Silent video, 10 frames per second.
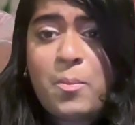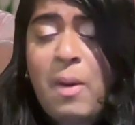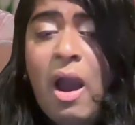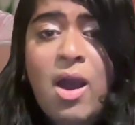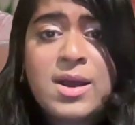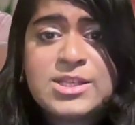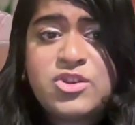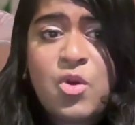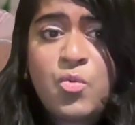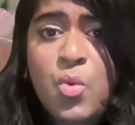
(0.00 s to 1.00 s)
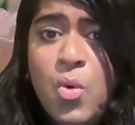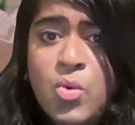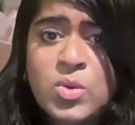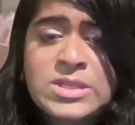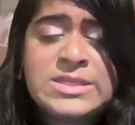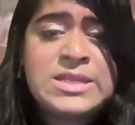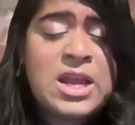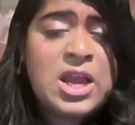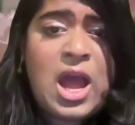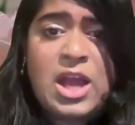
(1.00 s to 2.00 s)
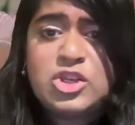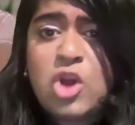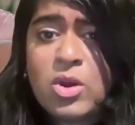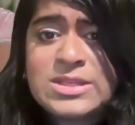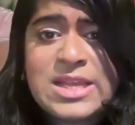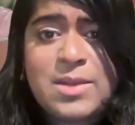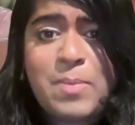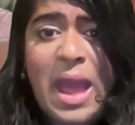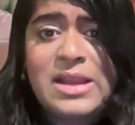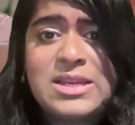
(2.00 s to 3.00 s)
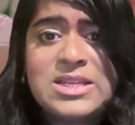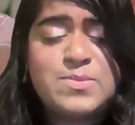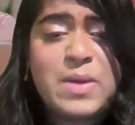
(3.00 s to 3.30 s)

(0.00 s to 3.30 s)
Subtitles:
past, your wounds, toxic patterns.